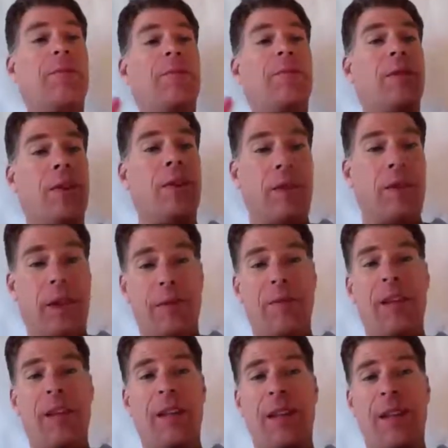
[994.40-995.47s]
so the
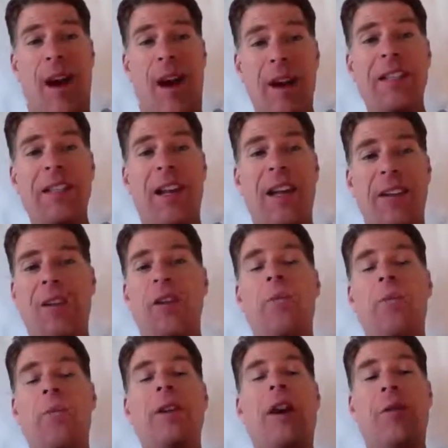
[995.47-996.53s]
the honest answer is
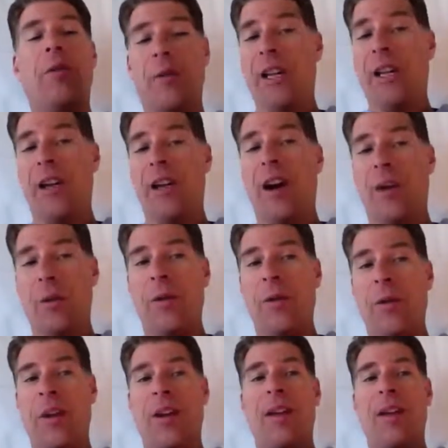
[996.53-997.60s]
we don't really
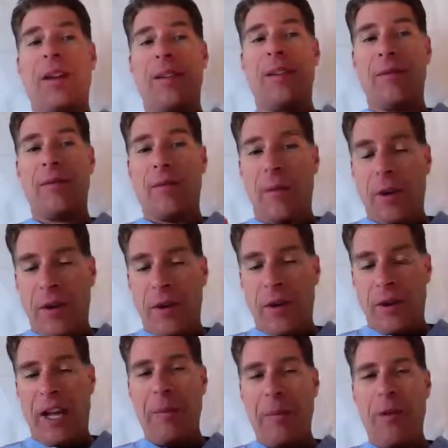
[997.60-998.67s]
know from a
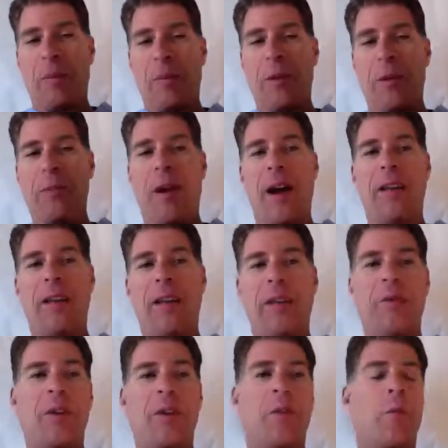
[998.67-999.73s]
neurochemical
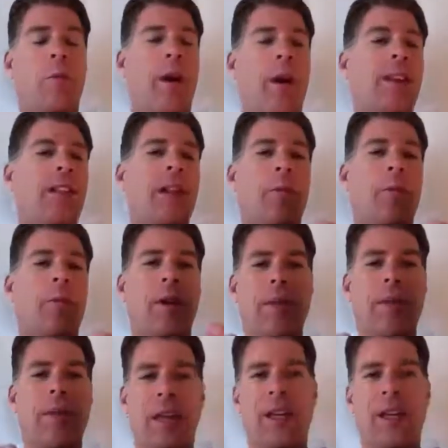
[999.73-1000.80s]
perspective when someone
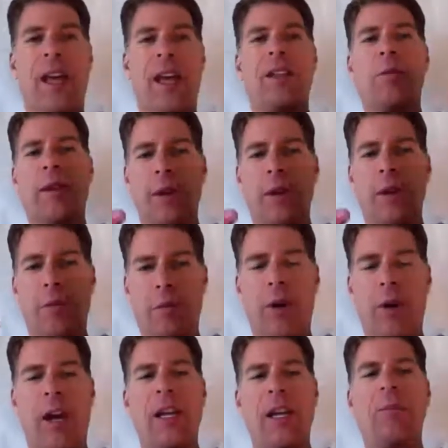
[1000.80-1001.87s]
meditates, when someone
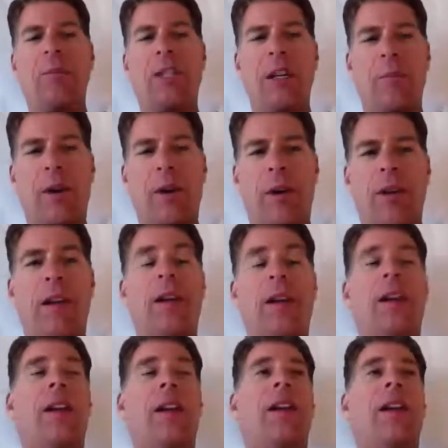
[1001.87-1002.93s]
prays, when someone
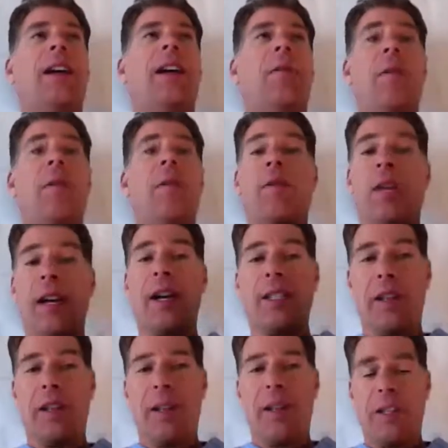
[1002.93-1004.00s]
uh, reflects
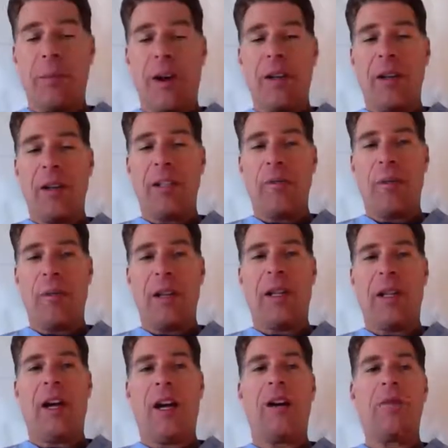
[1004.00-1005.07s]
on the experience of
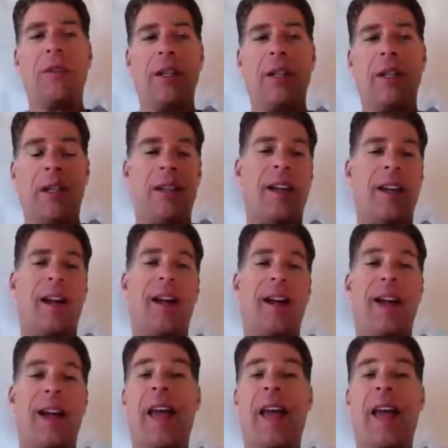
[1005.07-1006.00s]
being loved. Uh,